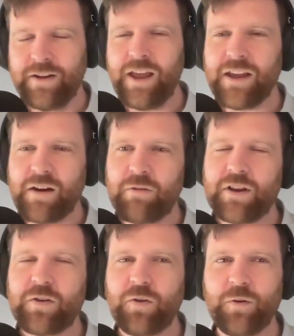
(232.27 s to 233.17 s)
Yeah,
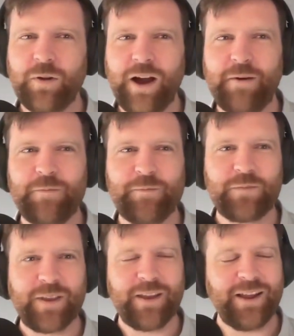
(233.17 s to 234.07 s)
really cool.
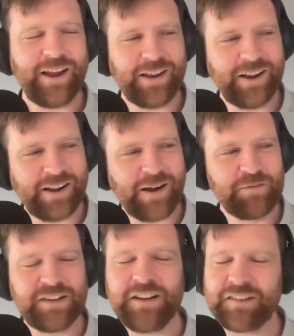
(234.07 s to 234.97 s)
I'm
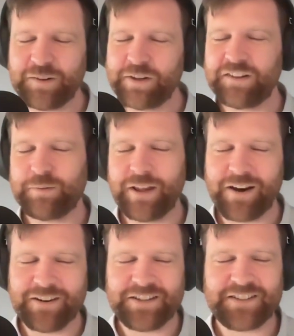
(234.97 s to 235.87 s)
seeing so many
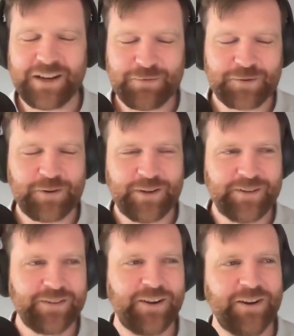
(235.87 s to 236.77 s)
similarities here
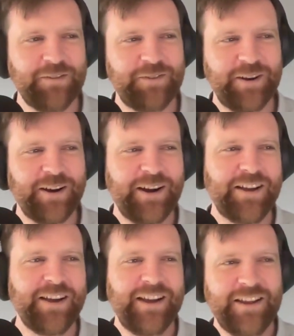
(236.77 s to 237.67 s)
between kind of
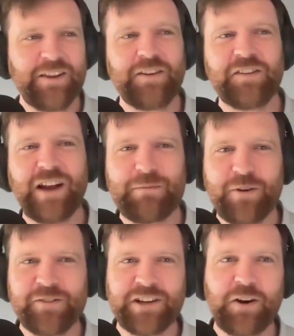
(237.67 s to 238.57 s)
the side
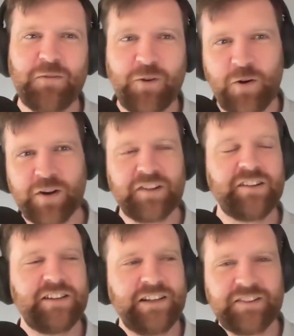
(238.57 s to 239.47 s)
project go wrong is
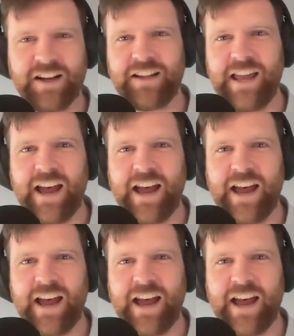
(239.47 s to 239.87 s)
actually exactly